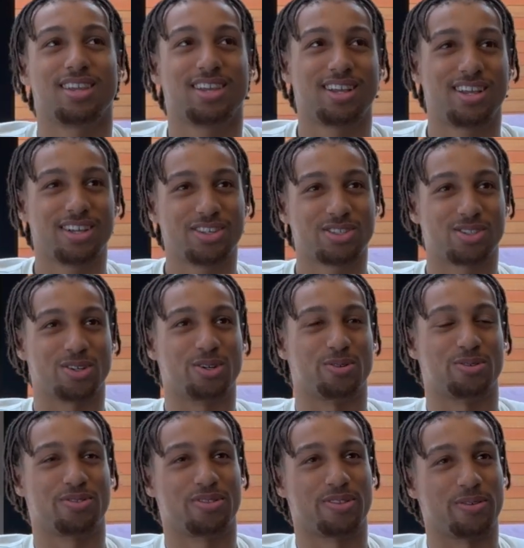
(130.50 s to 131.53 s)
So
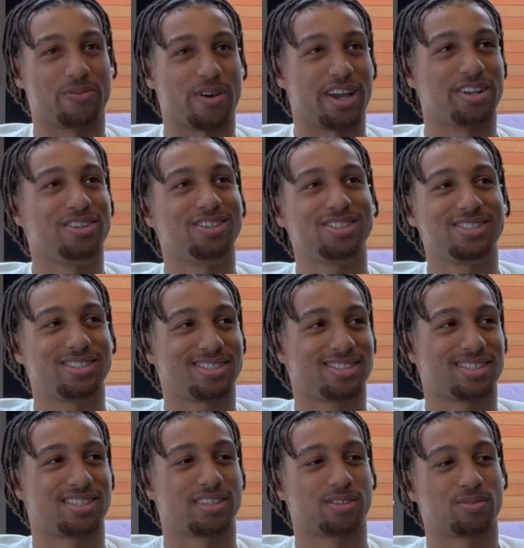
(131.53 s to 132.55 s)
the finals,
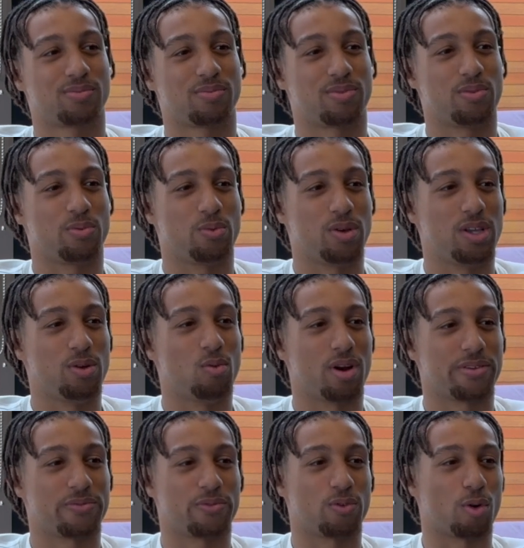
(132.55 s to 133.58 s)
we won
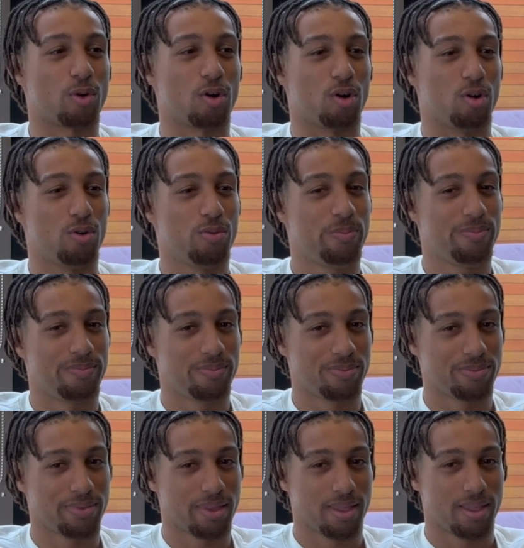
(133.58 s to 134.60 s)
4-0,
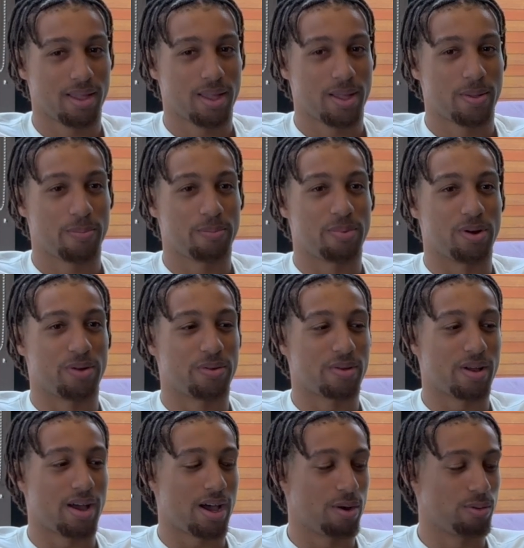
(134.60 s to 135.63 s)
but
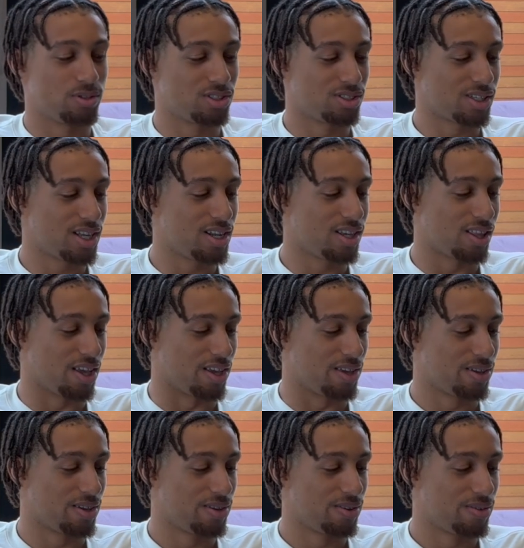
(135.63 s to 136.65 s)
I was just getting like,
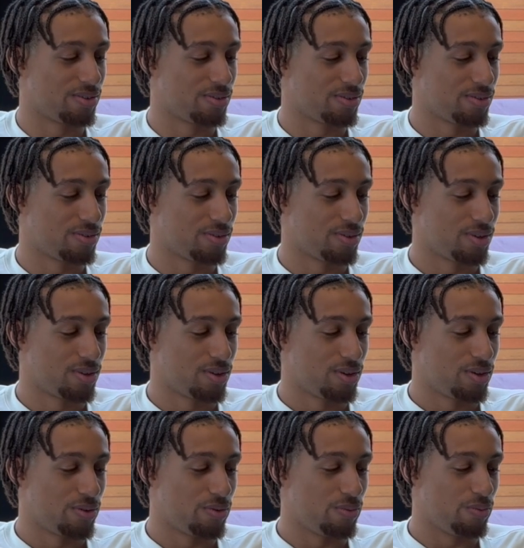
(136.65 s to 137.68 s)

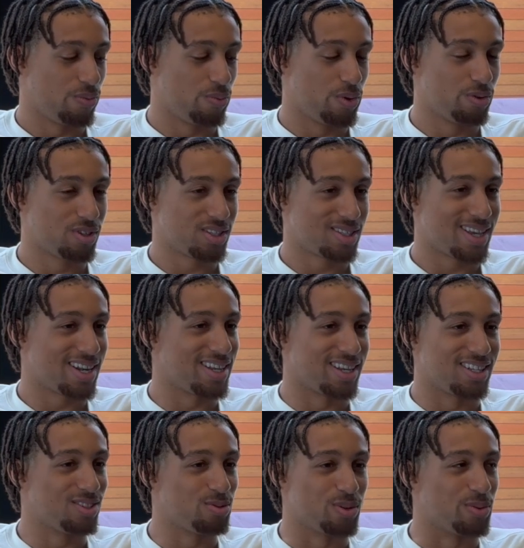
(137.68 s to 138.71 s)
we were just getting
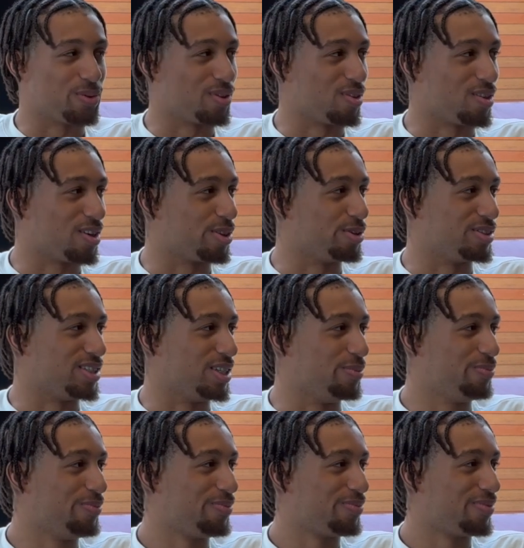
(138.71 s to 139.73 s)
into it with the other team.
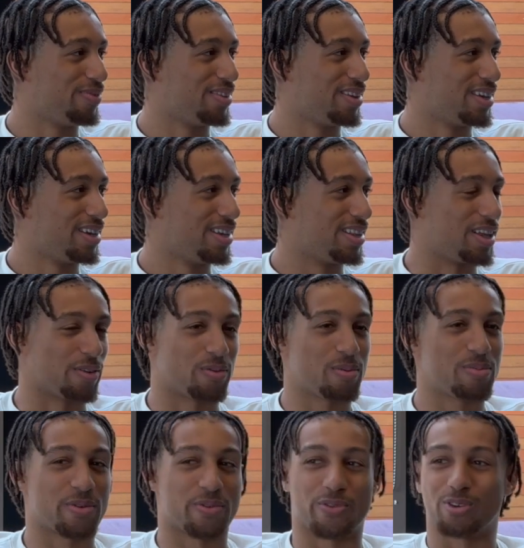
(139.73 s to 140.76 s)
Like from the
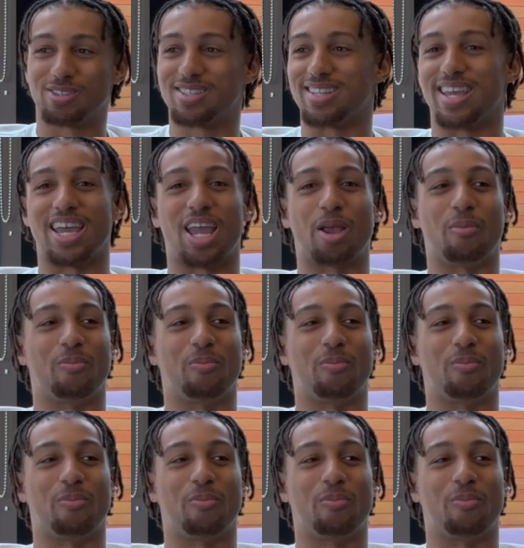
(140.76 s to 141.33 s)
first game,